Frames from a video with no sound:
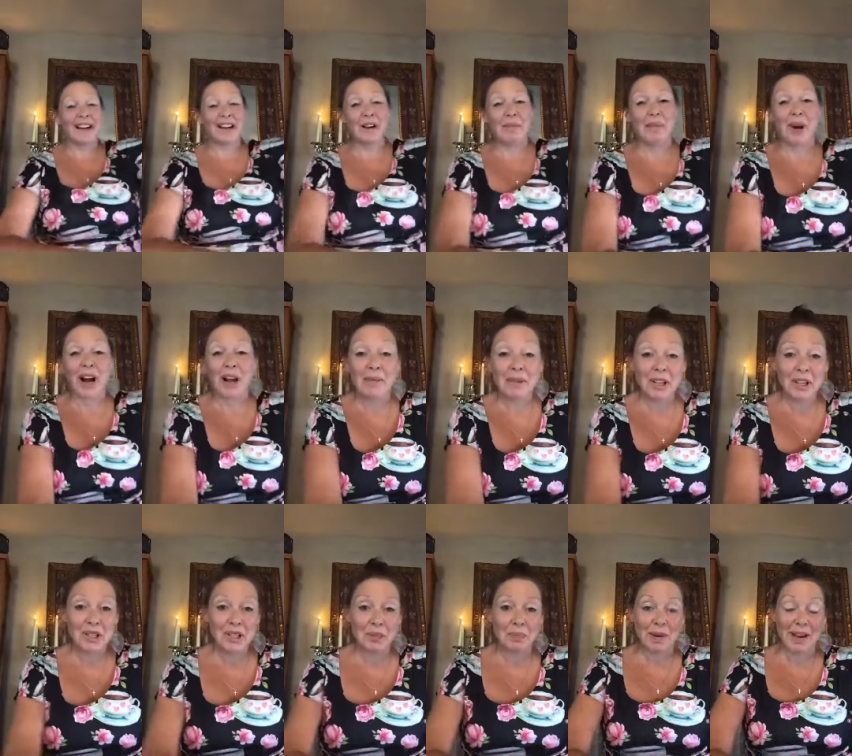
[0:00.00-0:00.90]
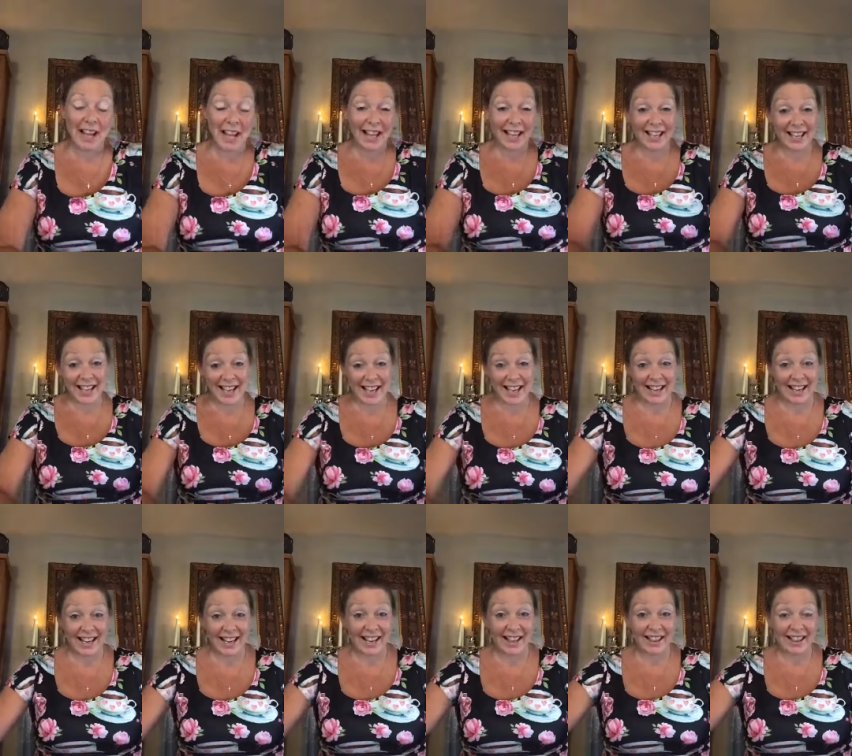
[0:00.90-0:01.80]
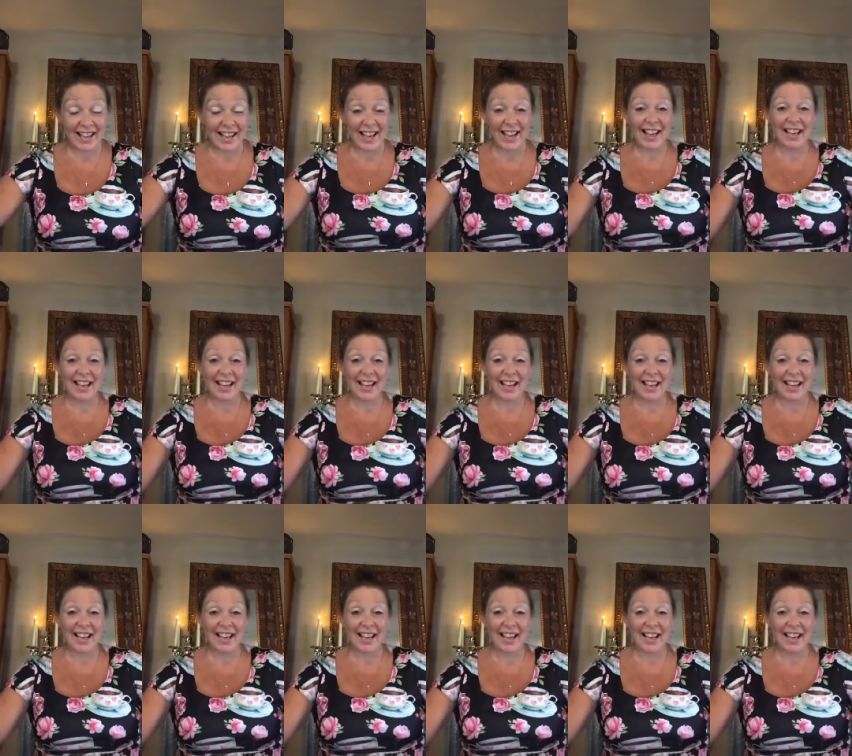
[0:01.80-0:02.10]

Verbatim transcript: Um, I'm going to play again at the